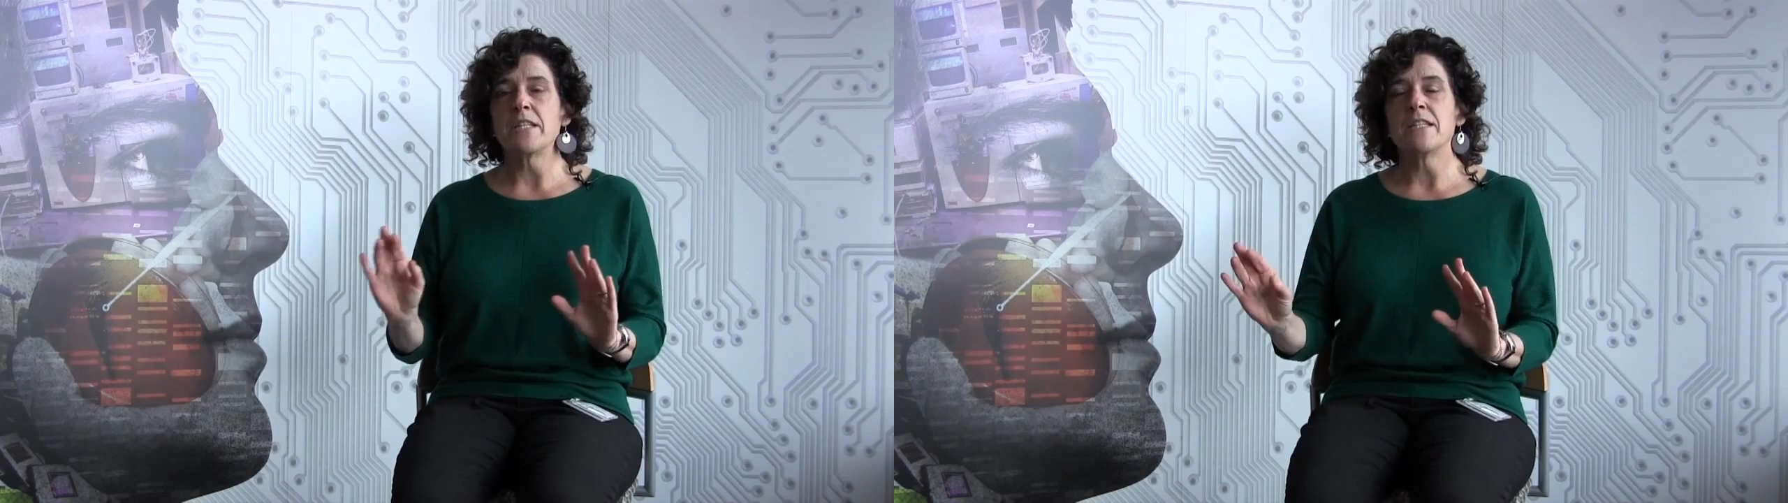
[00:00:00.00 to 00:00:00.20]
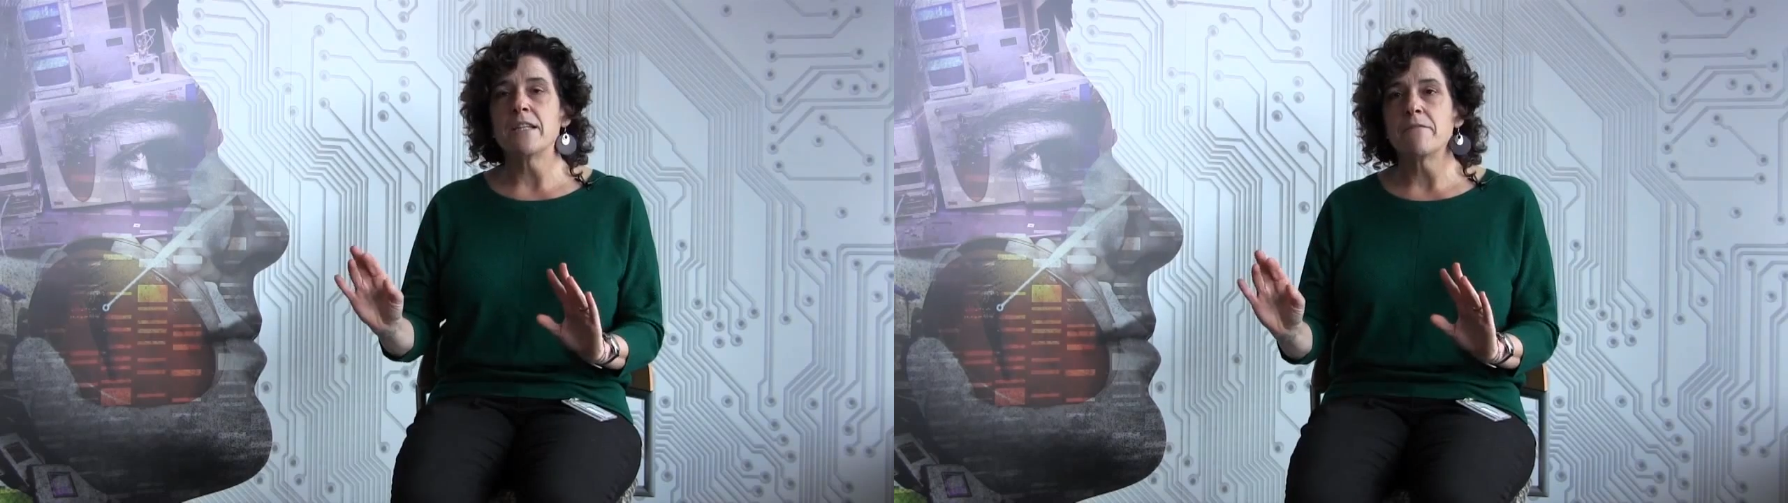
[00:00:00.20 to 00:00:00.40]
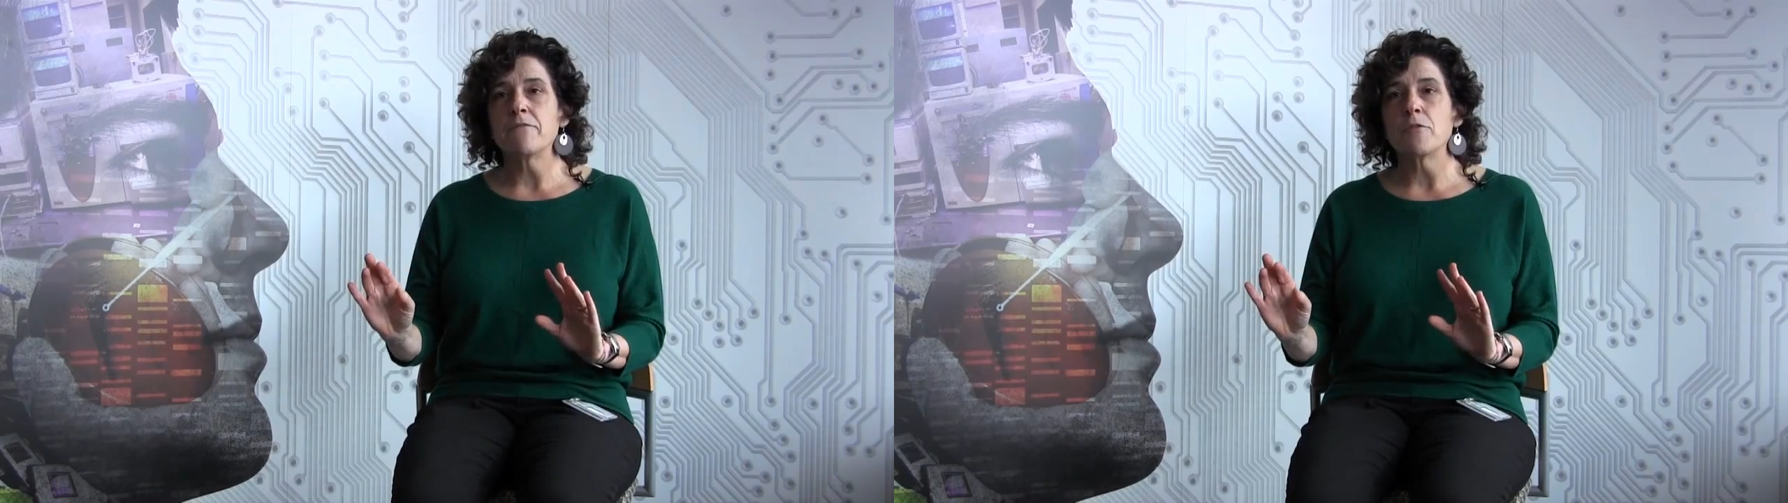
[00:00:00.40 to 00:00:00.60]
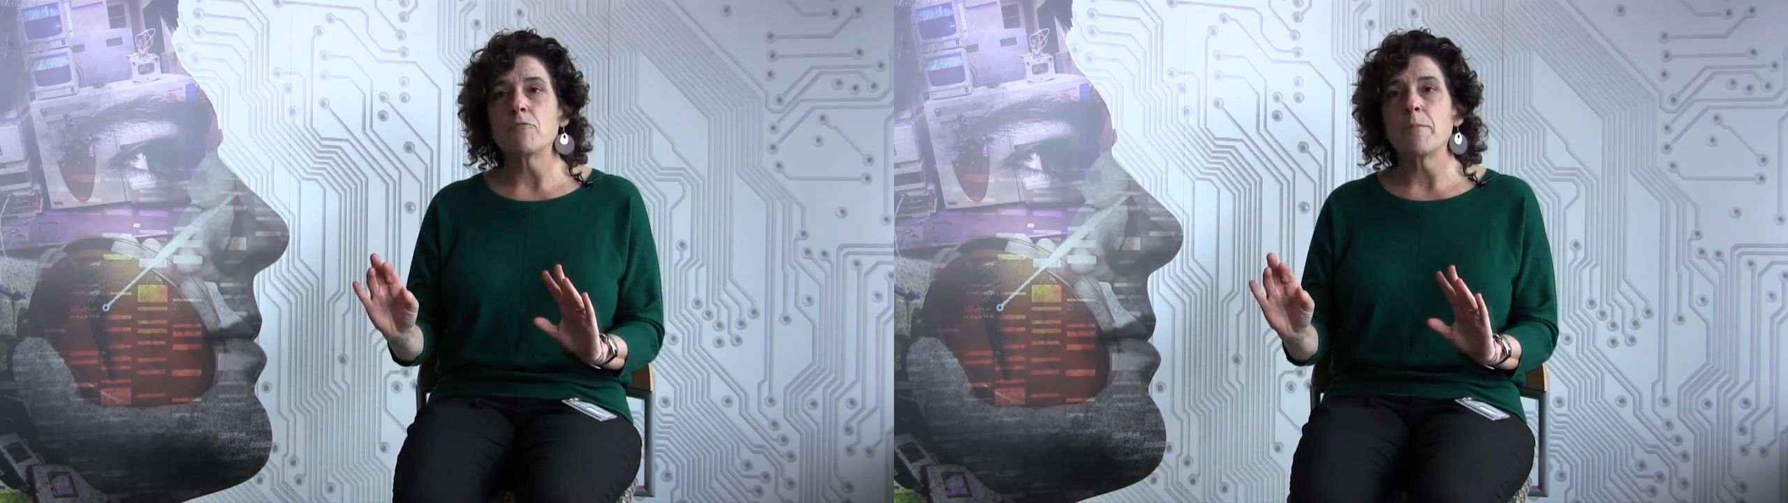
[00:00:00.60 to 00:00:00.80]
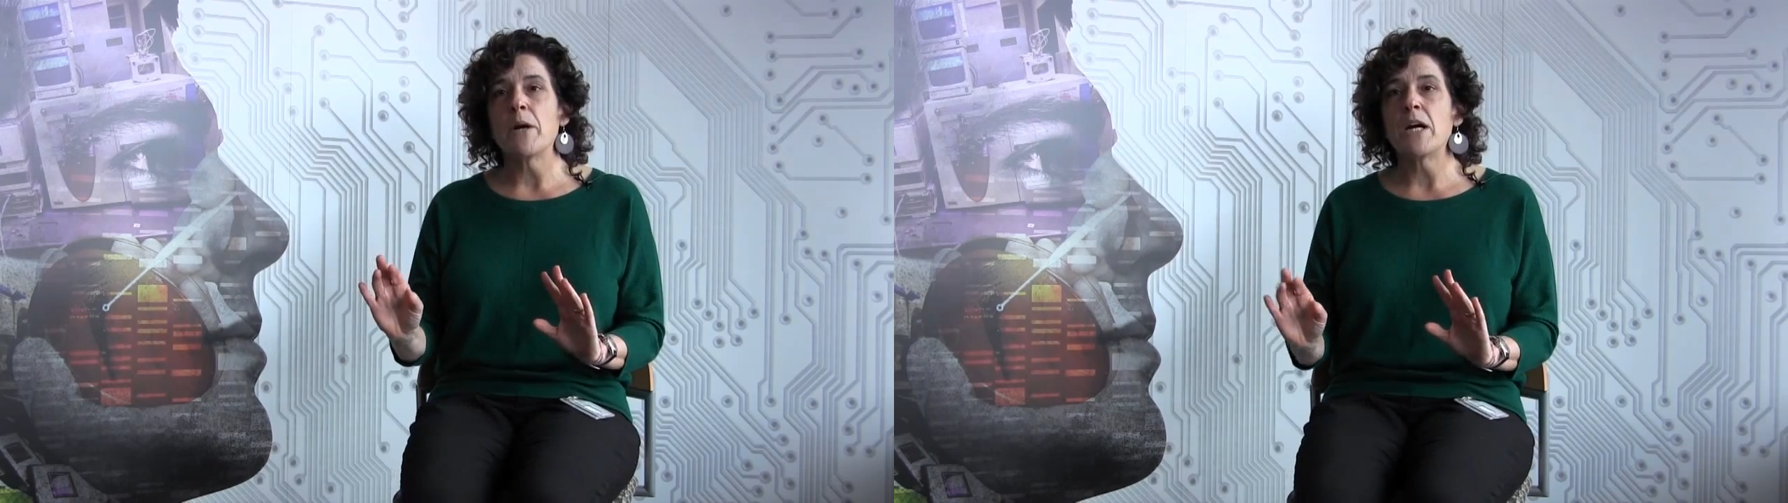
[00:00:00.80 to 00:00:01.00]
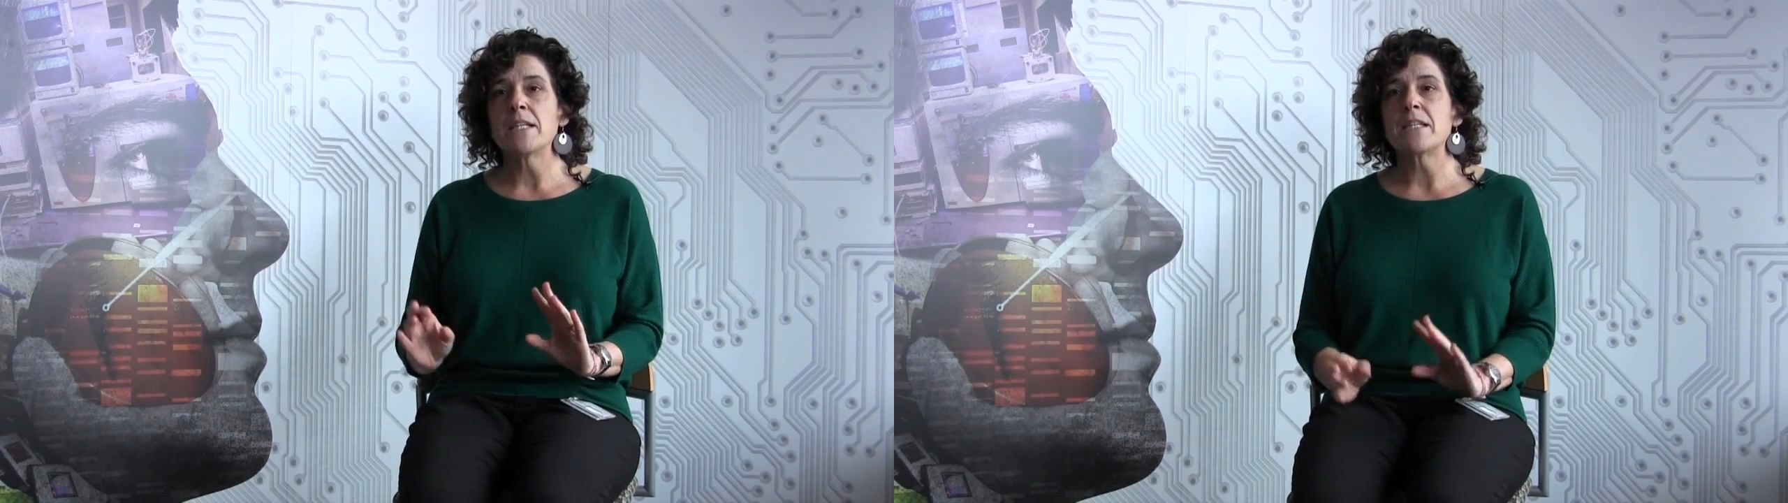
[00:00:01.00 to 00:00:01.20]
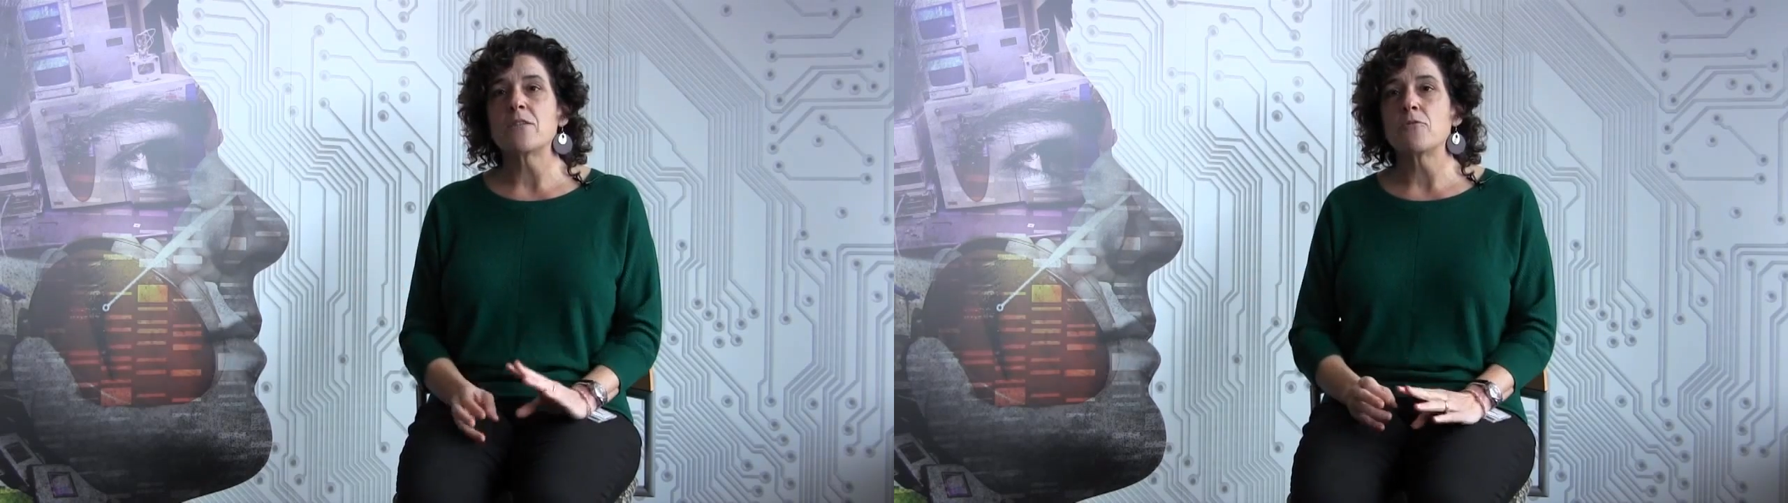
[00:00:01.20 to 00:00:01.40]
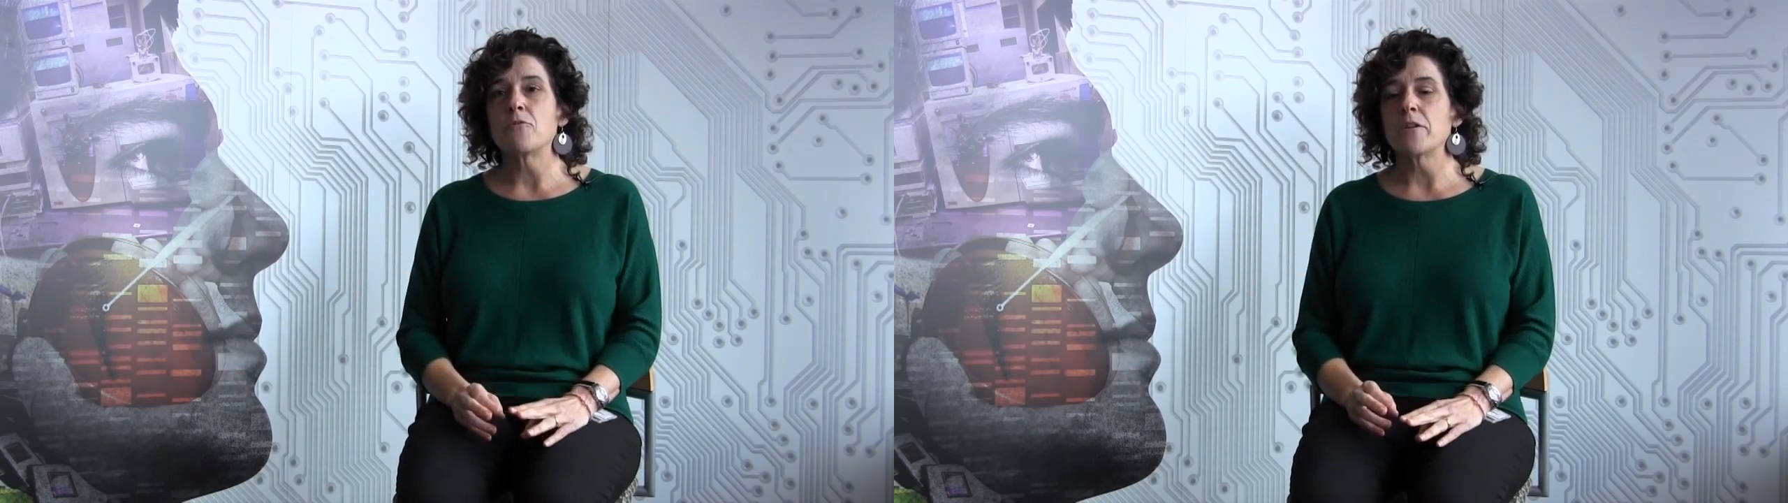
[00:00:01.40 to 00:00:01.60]
in different
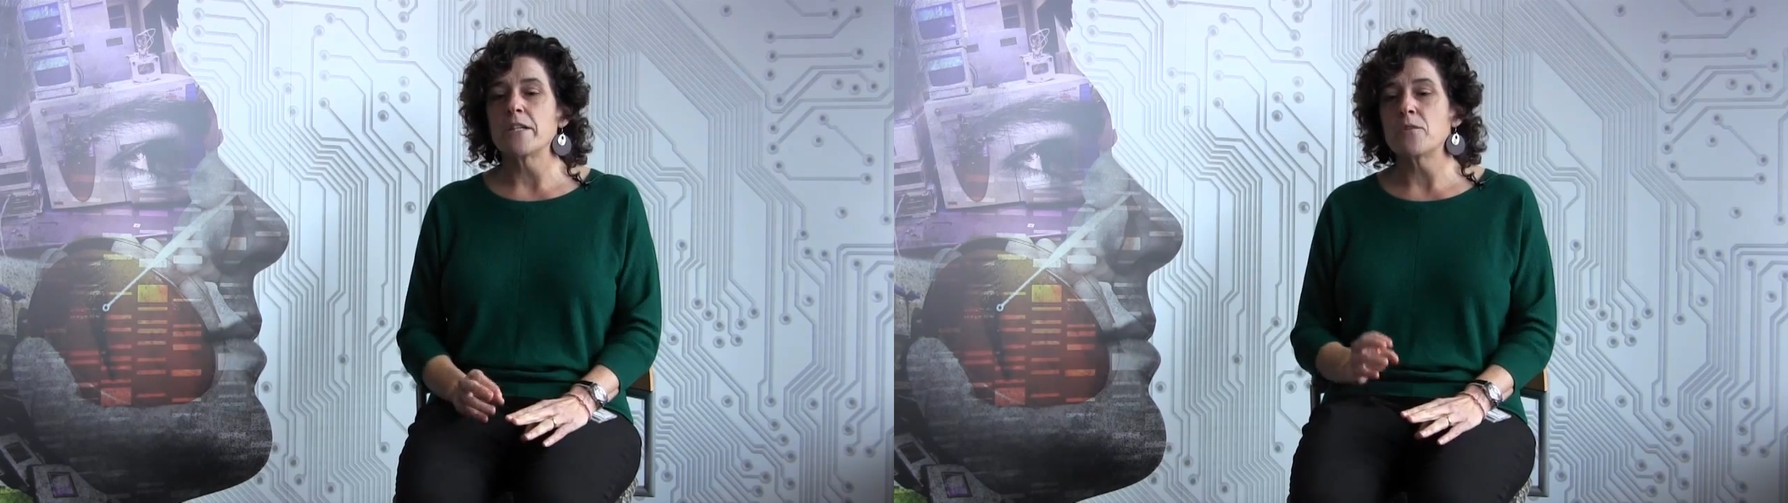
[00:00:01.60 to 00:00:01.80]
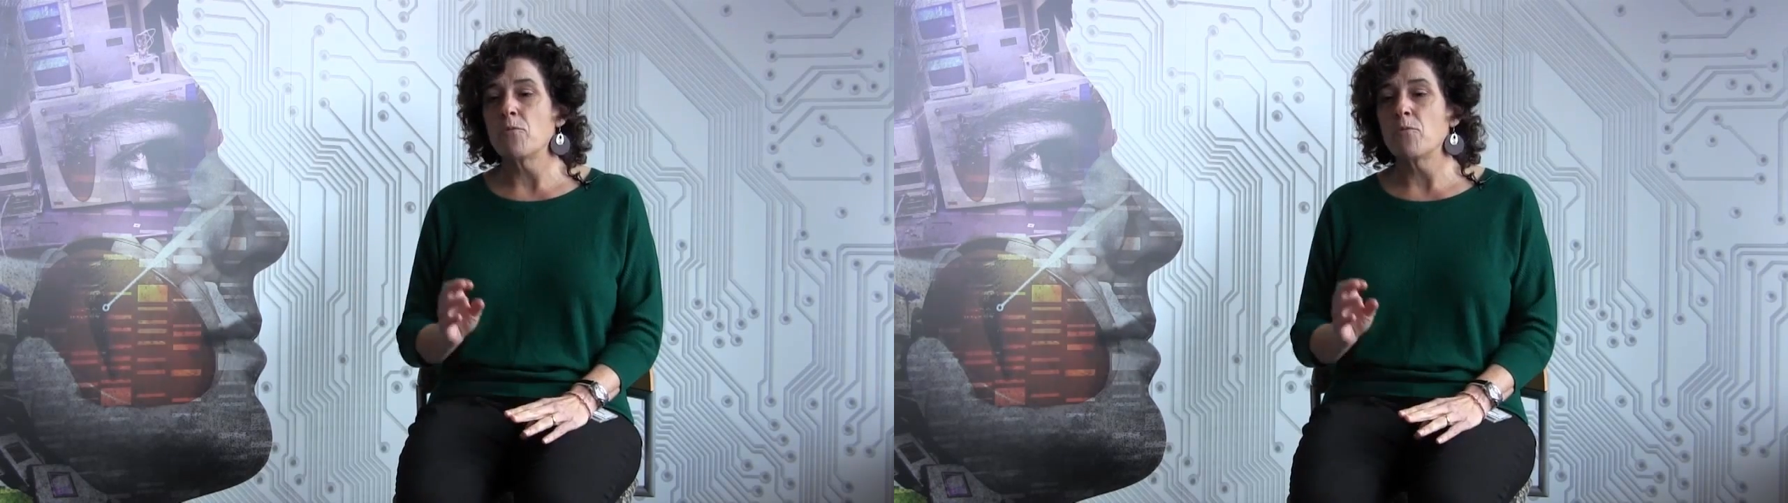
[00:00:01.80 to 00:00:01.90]
repositories